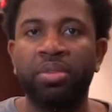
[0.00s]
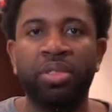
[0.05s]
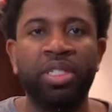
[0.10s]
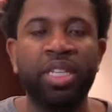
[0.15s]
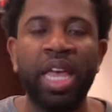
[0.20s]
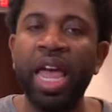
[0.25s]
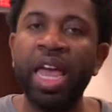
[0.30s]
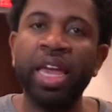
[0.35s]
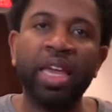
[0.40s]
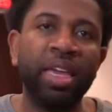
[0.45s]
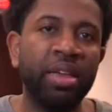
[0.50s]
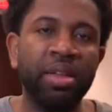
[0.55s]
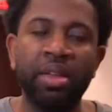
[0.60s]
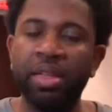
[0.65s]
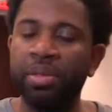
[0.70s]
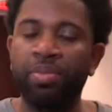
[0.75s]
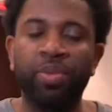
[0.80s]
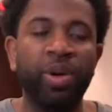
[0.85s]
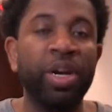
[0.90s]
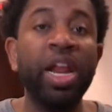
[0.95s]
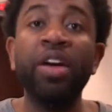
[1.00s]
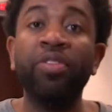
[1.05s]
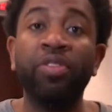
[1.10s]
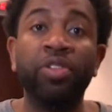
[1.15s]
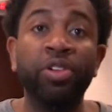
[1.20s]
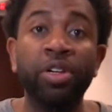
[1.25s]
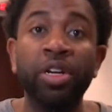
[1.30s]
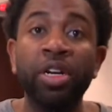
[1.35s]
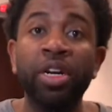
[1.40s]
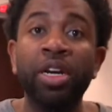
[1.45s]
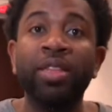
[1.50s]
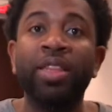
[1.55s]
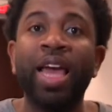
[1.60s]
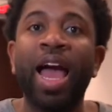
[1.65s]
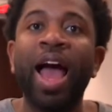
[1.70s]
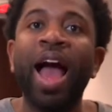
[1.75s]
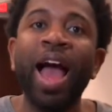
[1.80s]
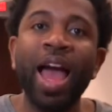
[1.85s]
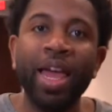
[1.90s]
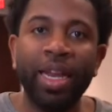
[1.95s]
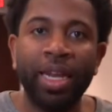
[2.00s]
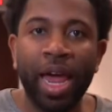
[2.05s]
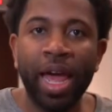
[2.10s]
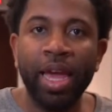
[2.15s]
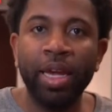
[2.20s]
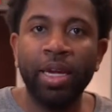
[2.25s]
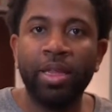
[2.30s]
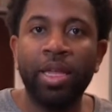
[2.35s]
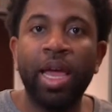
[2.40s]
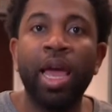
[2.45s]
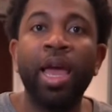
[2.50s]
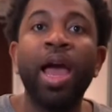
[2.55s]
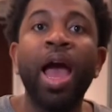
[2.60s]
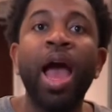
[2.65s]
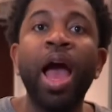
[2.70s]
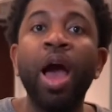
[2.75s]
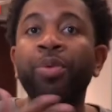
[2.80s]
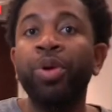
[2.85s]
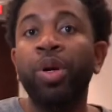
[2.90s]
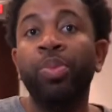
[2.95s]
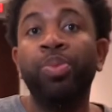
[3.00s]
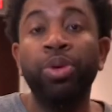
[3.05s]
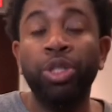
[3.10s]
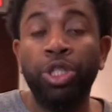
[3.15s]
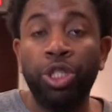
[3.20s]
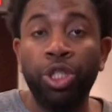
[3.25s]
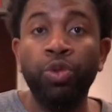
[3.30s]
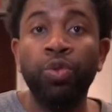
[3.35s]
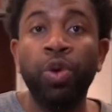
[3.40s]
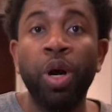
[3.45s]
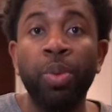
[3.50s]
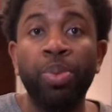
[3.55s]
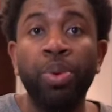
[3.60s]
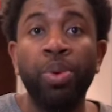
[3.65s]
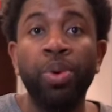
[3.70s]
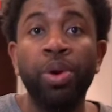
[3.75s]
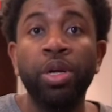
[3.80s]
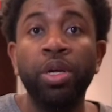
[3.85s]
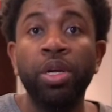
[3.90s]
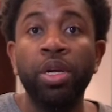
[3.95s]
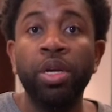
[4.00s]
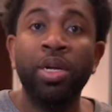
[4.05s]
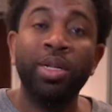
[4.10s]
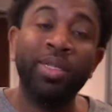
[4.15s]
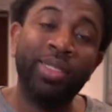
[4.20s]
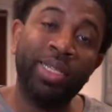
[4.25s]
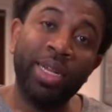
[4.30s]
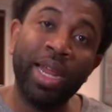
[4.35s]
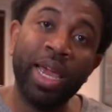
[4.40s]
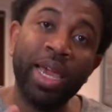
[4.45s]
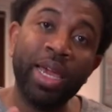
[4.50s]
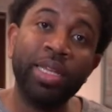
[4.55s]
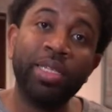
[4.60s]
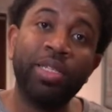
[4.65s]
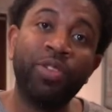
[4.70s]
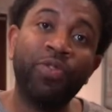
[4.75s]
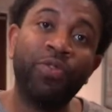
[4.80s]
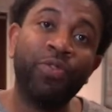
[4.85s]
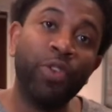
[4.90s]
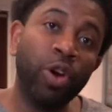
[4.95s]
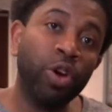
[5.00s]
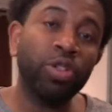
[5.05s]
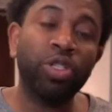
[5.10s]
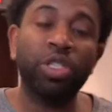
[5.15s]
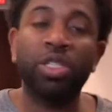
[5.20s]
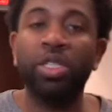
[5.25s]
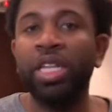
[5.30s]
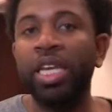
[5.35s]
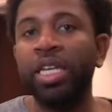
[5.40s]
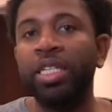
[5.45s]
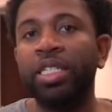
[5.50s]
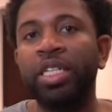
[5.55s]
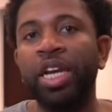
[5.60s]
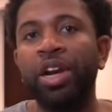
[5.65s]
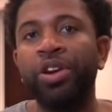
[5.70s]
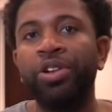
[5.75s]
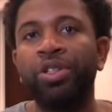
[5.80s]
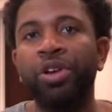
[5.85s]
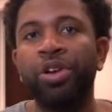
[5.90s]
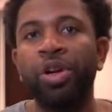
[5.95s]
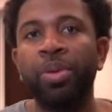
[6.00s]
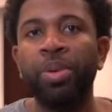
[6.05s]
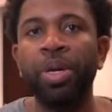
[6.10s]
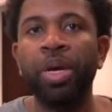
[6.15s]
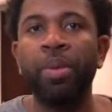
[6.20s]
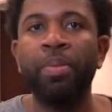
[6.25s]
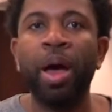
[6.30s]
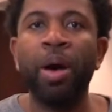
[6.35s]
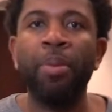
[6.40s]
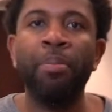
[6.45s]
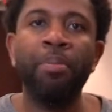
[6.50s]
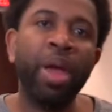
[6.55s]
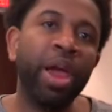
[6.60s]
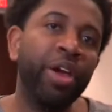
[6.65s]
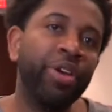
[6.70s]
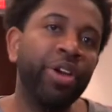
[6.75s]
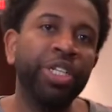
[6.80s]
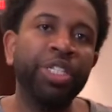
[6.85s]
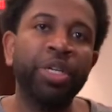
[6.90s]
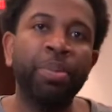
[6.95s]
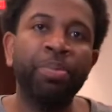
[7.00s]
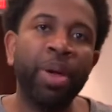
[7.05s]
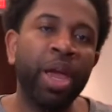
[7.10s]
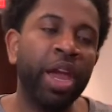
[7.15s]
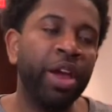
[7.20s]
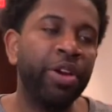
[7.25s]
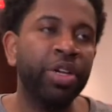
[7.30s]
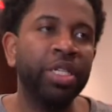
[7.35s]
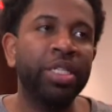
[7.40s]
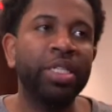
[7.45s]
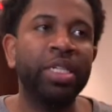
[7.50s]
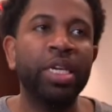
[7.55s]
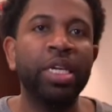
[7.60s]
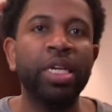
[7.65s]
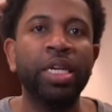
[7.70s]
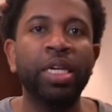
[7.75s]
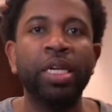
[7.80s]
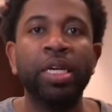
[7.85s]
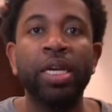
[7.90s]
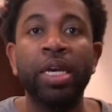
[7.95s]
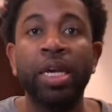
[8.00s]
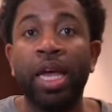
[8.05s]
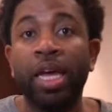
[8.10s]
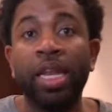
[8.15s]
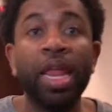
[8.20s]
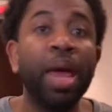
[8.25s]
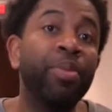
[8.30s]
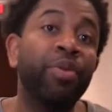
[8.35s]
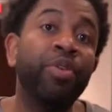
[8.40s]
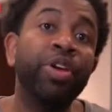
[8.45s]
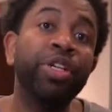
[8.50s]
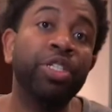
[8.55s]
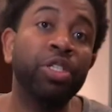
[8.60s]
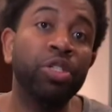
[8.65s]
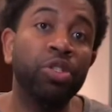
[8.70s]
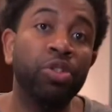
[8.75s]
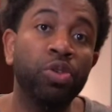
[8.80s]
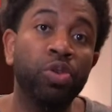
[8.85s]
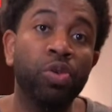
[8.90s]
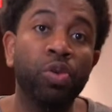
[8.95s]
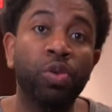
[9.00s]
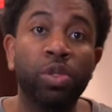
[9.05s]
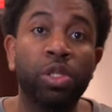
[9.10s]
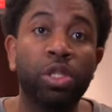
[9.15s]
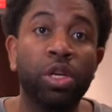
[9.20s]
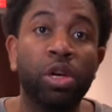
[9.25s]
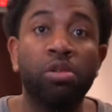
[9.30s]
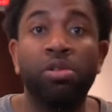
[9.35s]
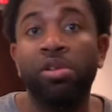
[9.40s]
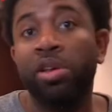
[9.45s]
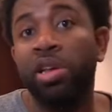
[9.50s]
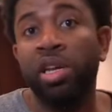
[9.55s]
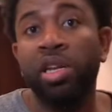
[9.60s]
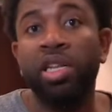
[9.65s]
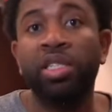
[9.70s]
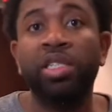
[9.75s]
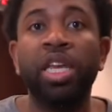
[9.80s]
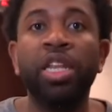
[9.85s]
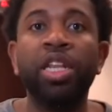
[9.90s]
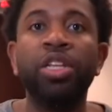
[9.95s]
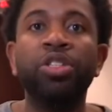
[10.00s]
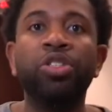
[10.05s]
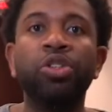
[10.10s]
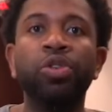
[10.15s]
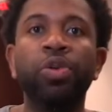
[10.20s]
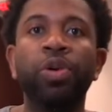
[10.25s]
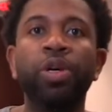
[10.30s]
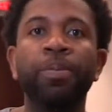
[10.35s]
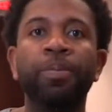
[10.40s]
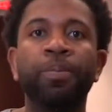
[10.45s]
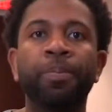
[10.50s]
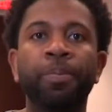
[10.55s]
tech, whatever that I like, that I want to put you up on. Today's first link share is going to be about marriage and parenting collaboration tools. So let's get into it.